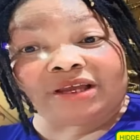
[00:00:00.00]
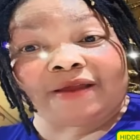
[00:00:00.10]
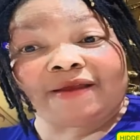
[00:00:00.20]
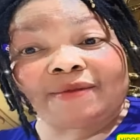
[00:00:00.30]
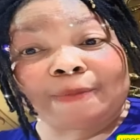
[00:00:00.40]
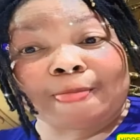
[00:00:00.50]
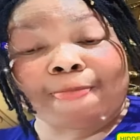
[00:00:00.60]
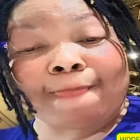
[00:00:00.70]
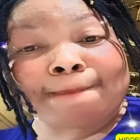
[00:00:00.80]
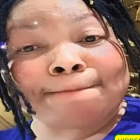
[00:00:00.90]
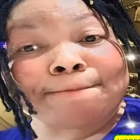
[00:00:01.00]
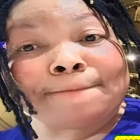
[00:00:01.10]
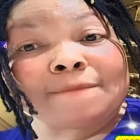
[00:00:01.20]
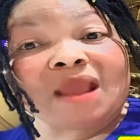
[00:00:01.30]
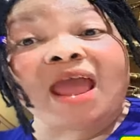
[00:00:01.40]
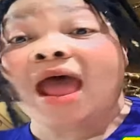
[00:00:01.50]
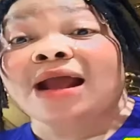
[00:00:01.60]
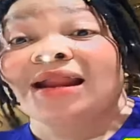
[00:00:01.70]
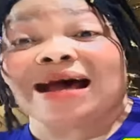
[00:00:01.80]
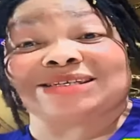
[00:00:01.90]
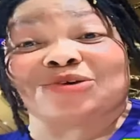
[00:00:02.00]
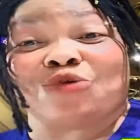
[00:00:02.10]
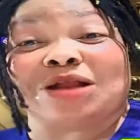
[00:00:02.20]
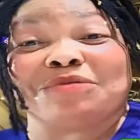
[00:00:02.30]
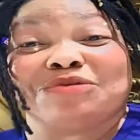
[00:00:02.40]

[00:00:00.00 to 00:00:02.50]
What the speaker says: O sey. E class en